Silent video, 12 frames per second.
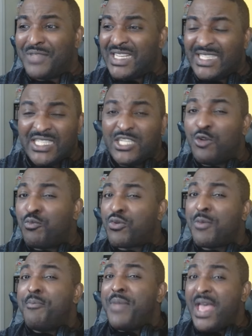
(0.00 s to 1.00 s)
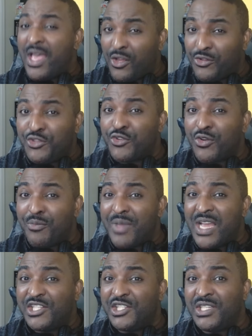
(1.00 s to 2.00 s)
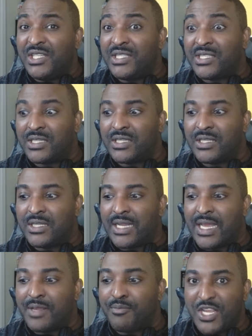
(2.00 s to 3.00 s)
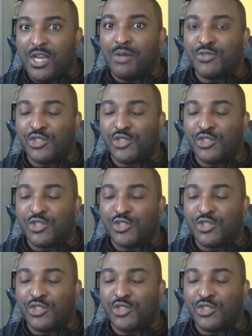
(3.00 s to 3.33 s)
it still propelled Urameshi to like become